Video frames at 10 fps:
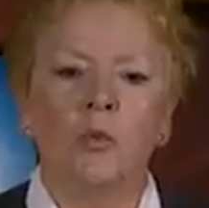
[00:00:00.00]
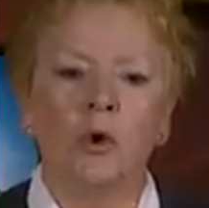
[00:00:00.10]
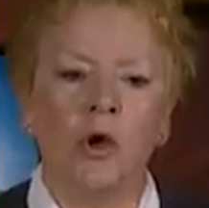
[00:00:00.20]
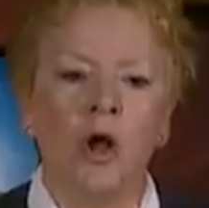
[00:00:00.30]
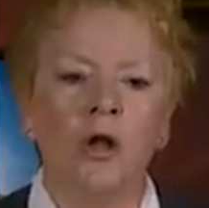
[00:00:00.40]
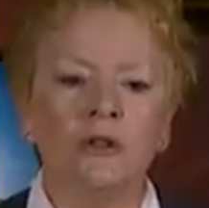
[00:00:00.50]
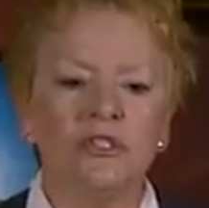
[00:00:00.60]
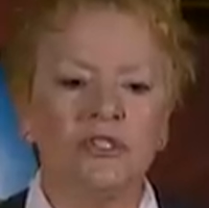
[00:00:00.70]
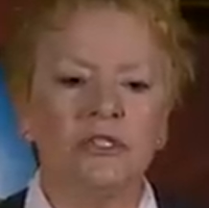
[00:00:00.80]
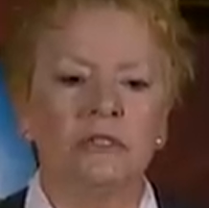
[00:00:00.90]
We're all
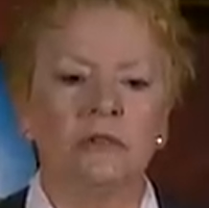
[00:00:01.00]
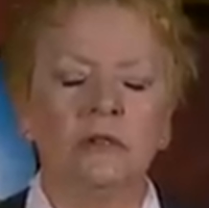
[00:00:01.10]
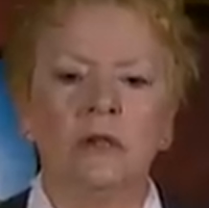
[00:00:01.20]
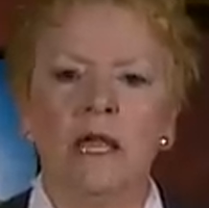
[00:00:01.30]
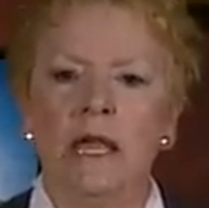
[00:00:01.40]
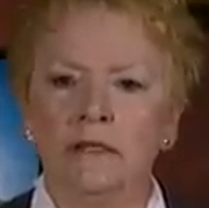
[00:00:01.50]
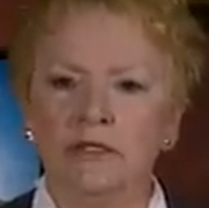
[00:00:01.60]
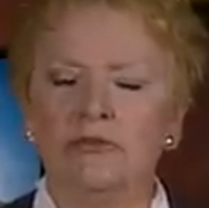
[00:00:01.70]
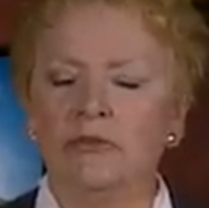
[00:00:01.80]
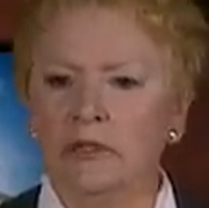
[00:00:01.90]
still at
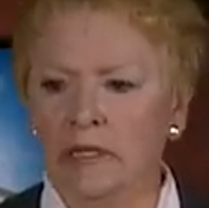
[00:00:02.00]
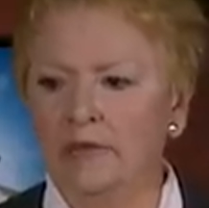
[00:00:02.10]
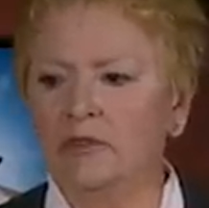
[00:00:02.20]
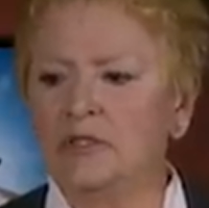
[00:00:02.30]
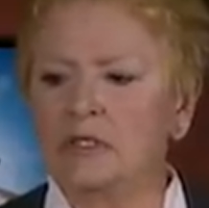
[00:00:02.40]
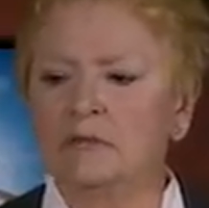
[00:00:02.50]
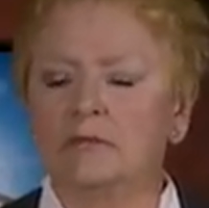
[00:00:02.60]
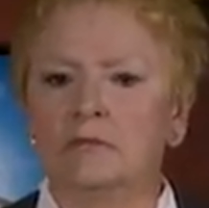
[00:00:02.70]
different levels.